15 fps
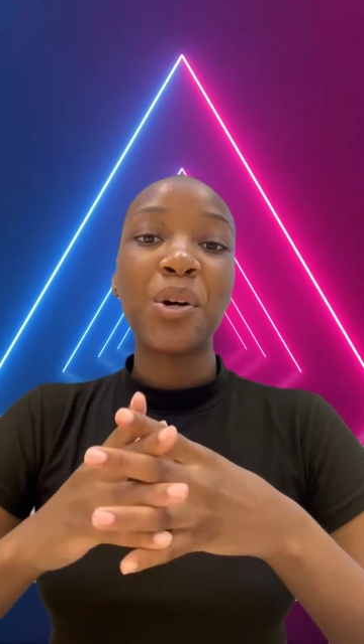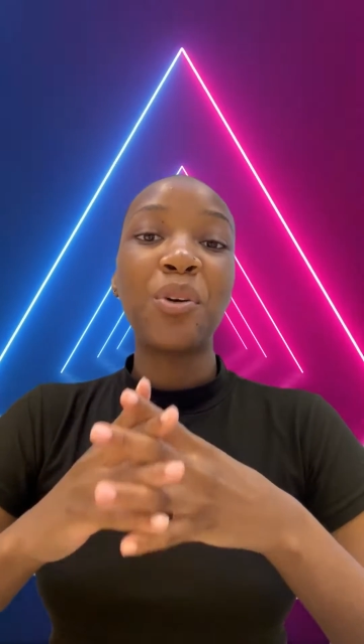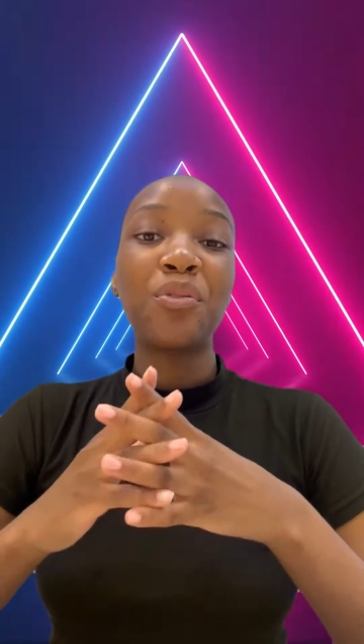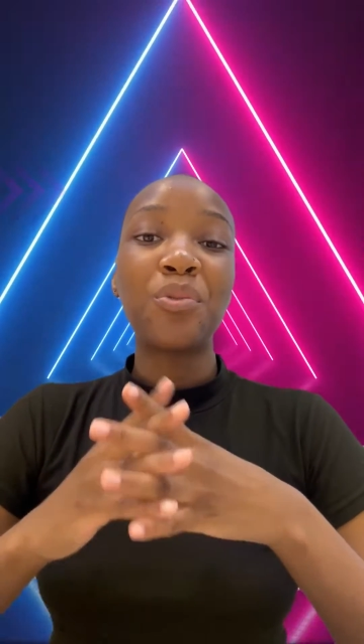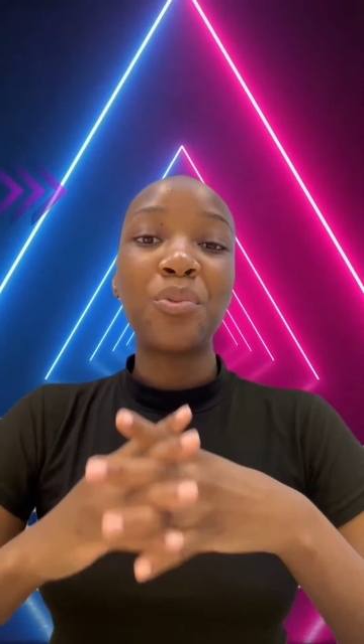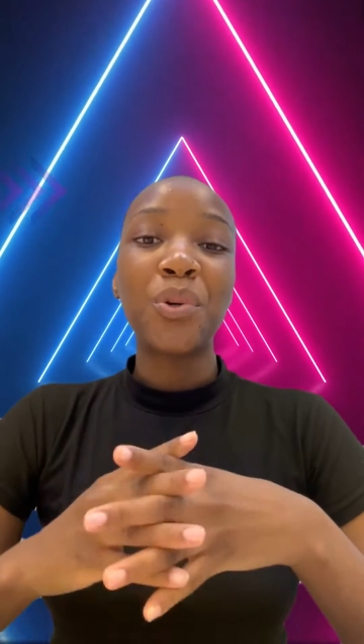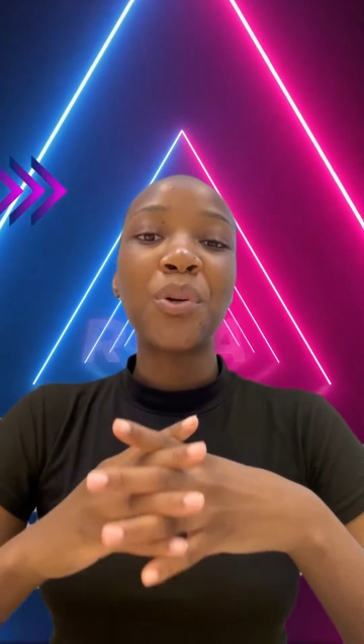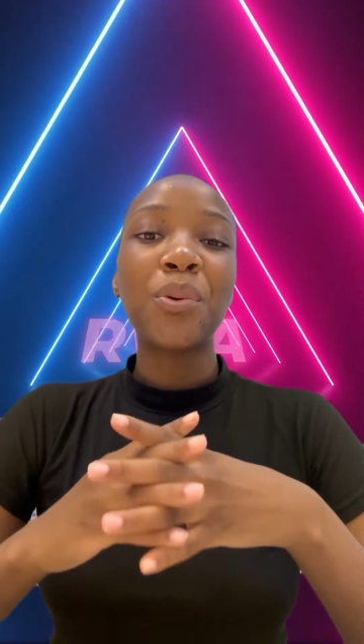
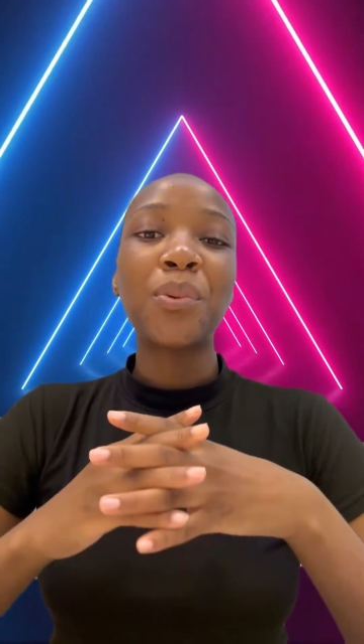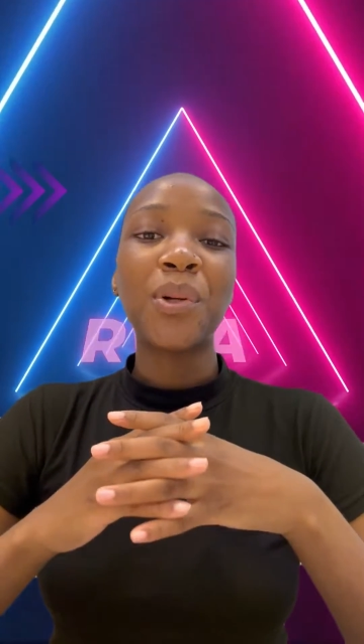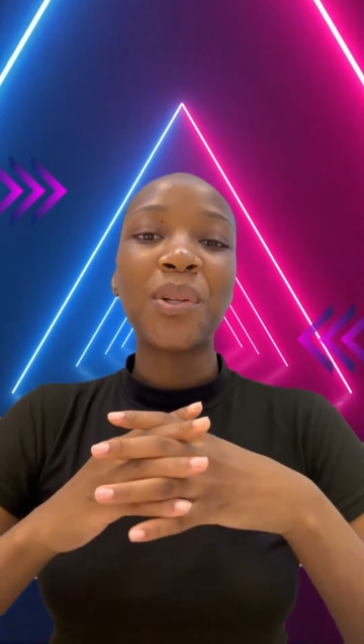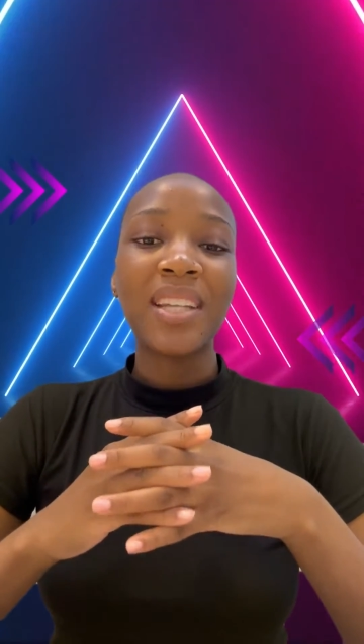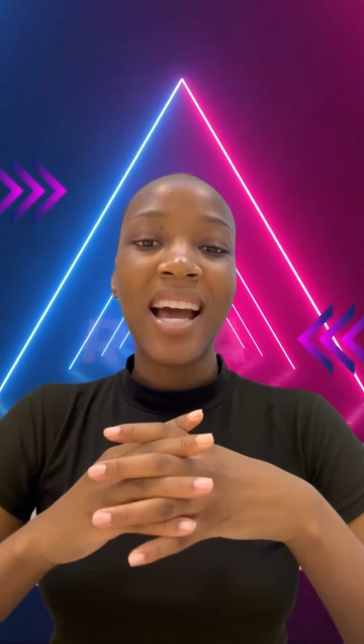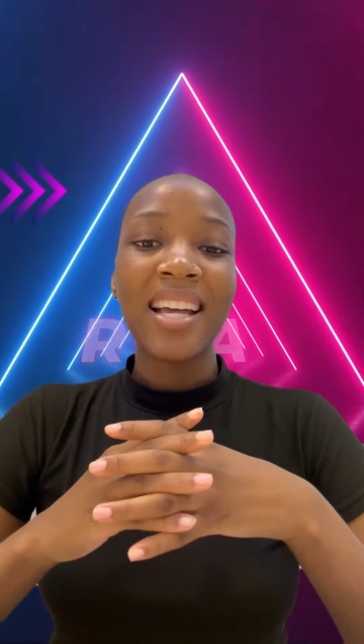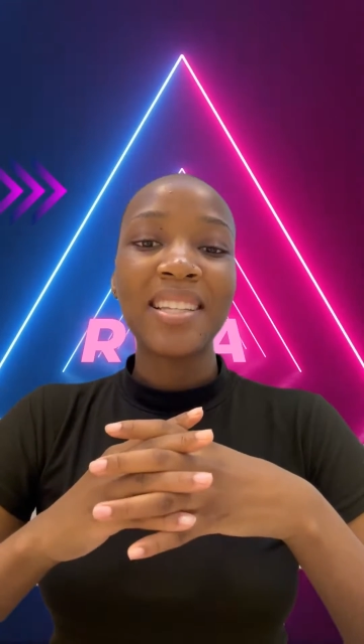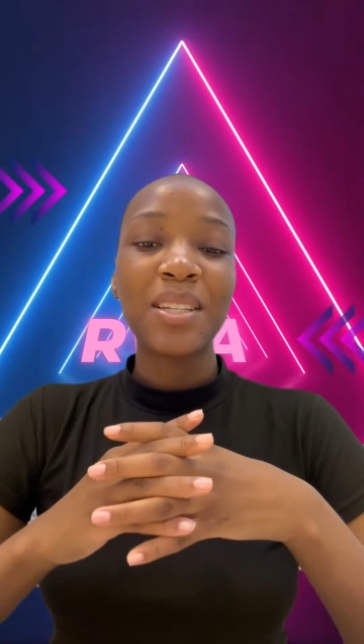of real-world
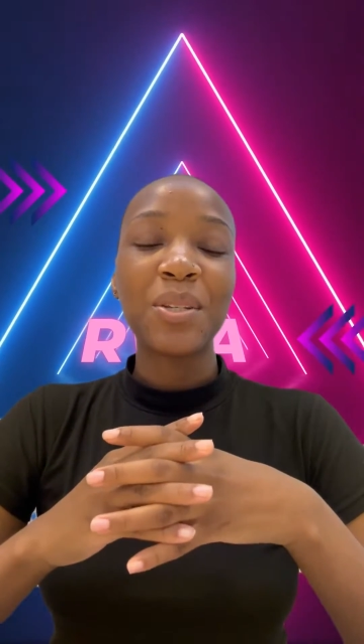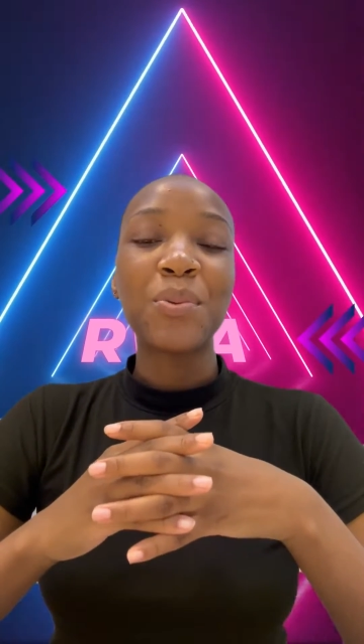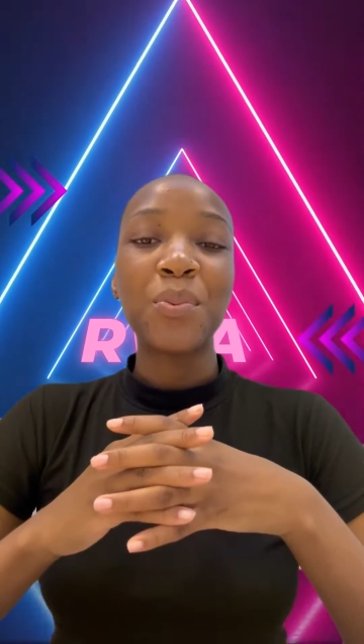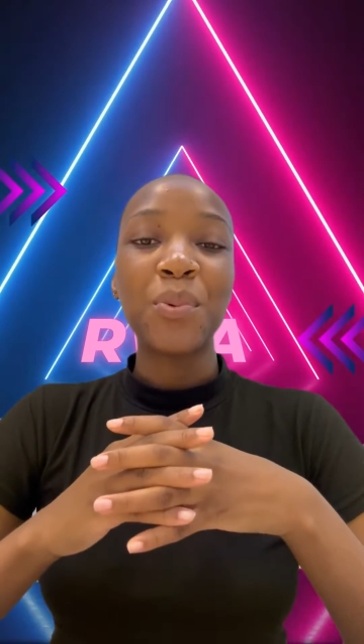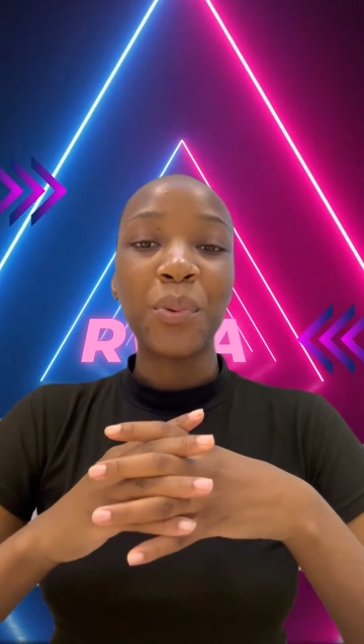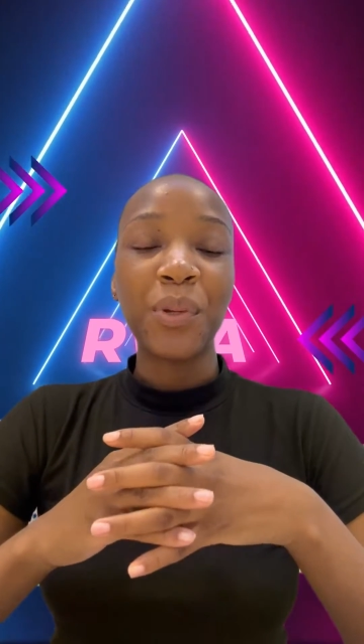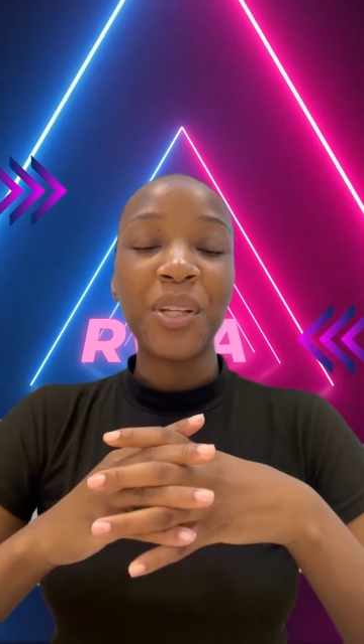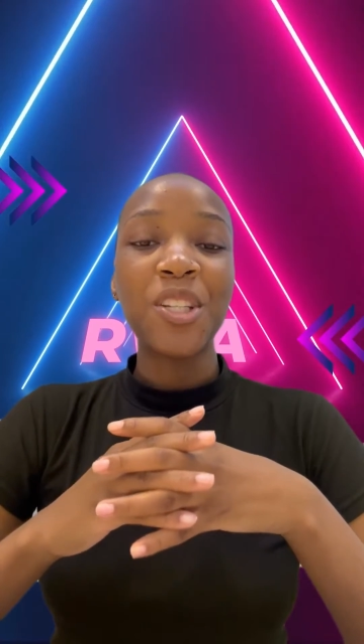assets
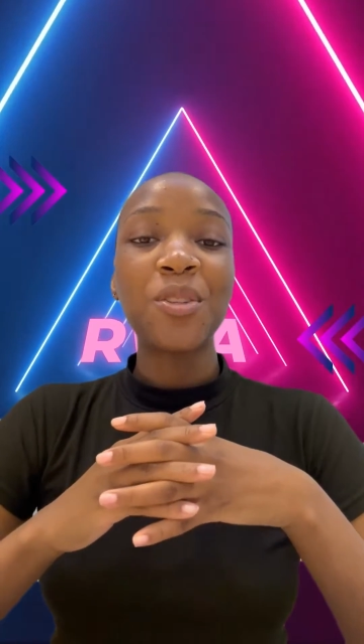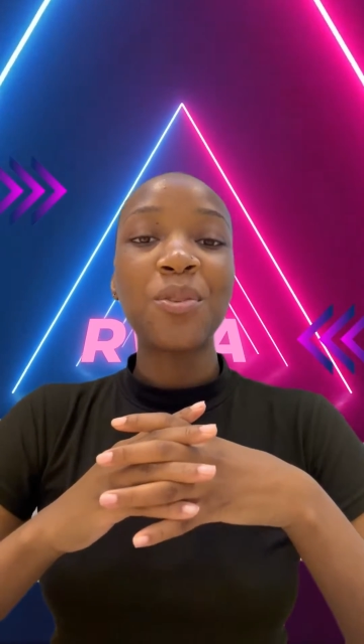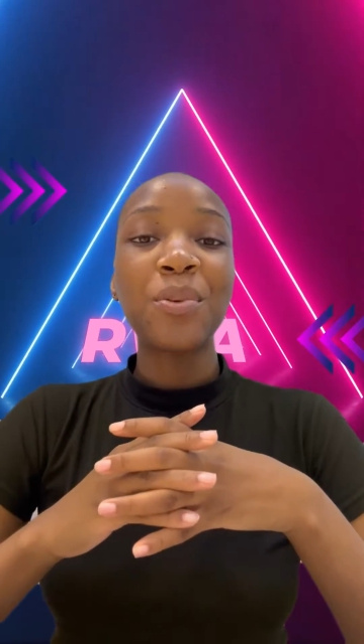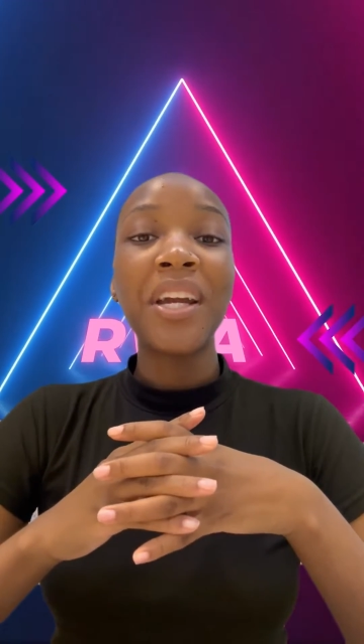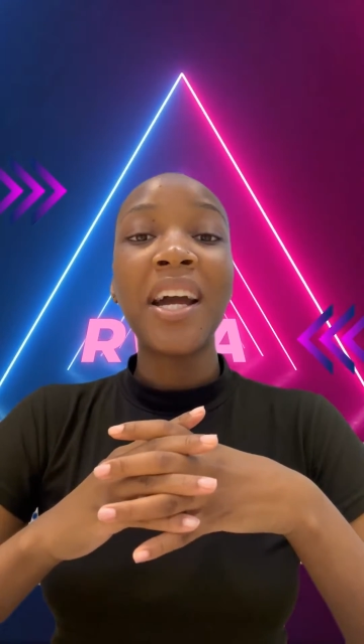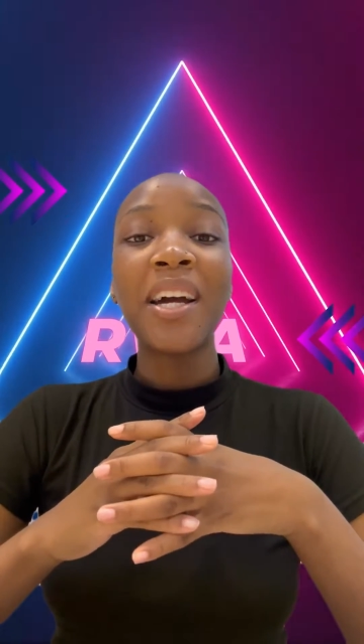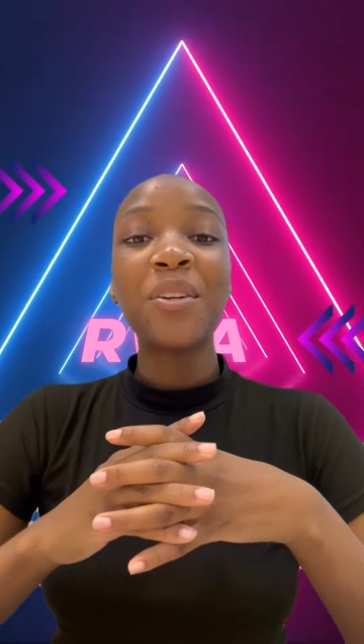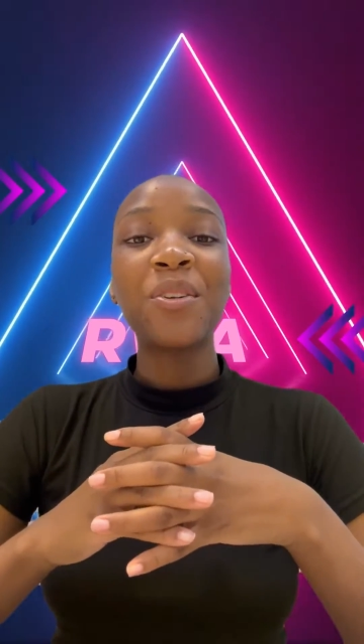will reach
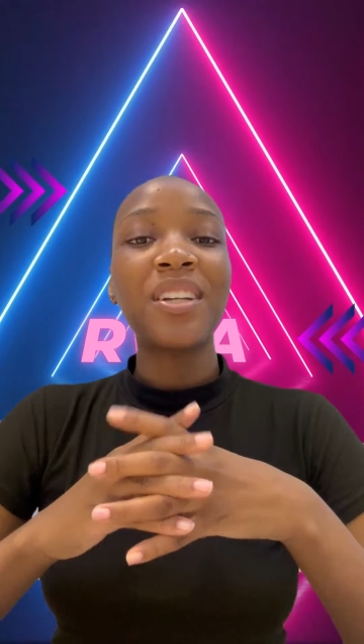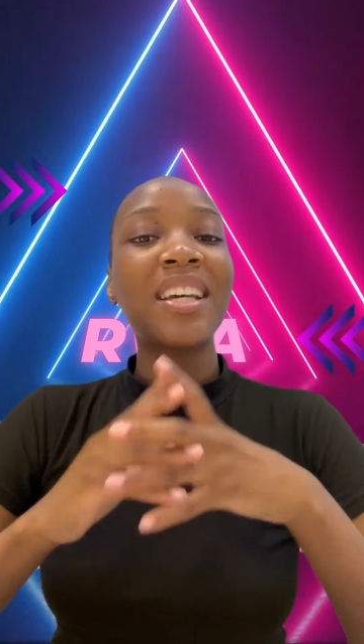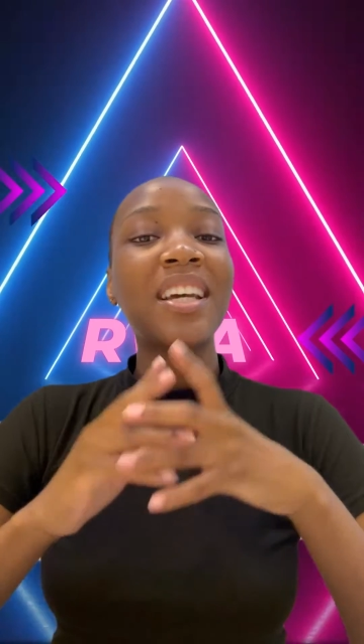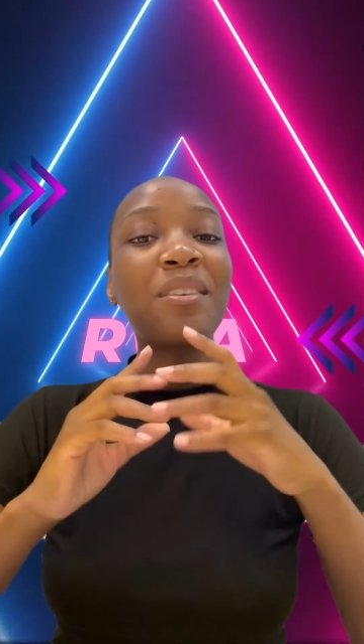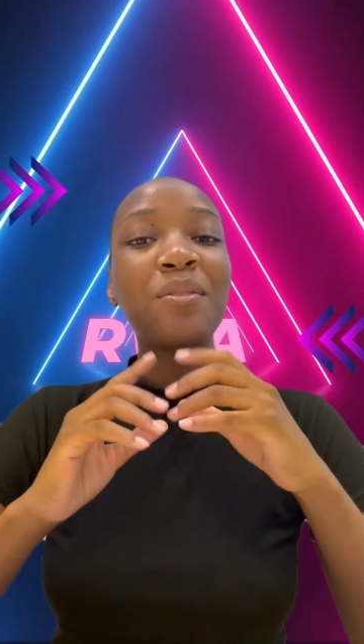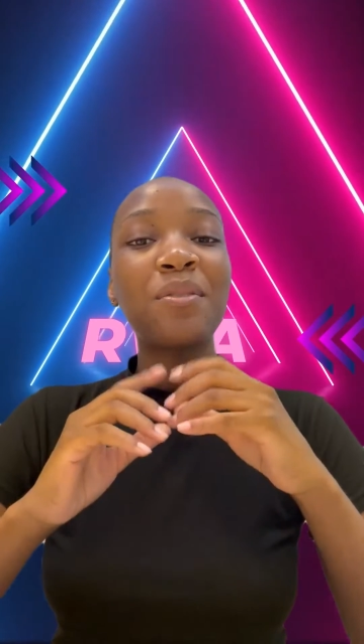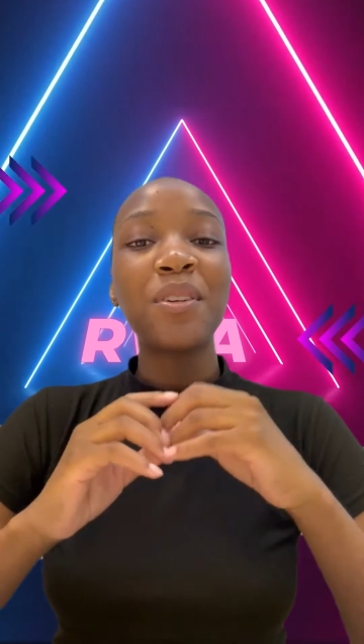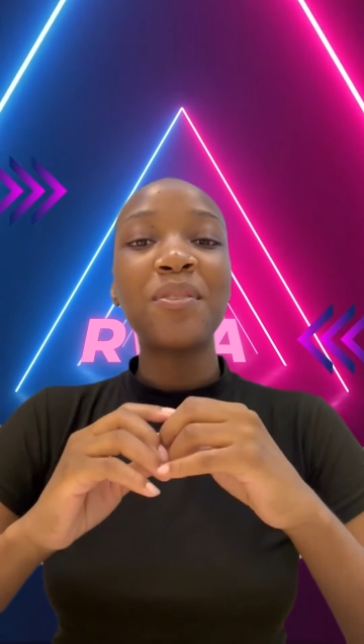
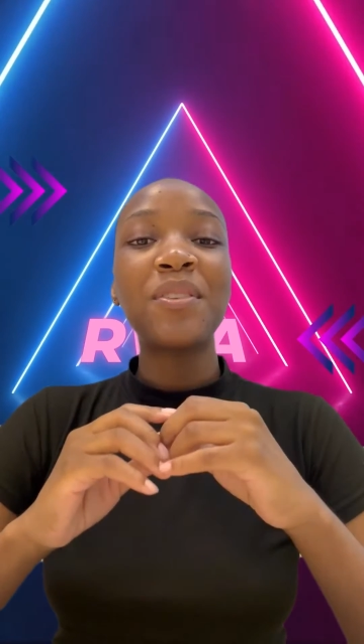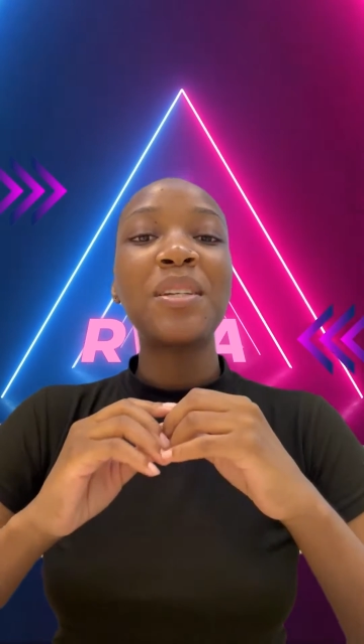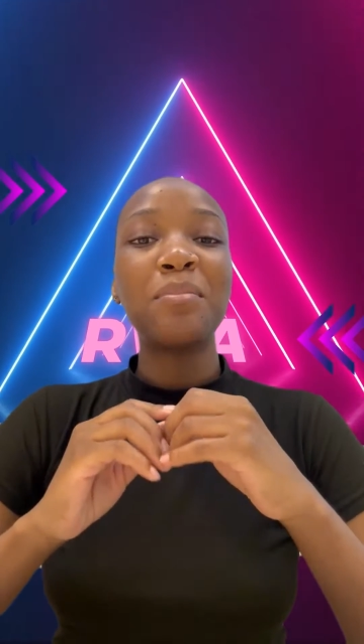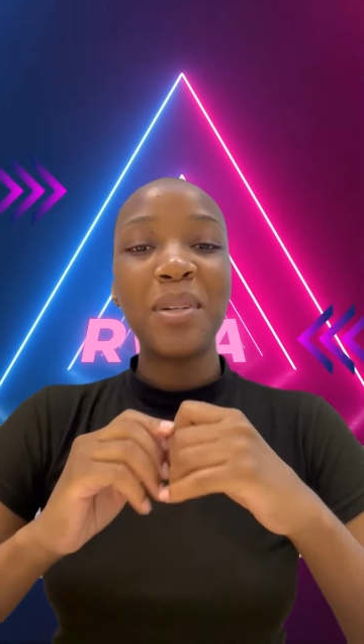$350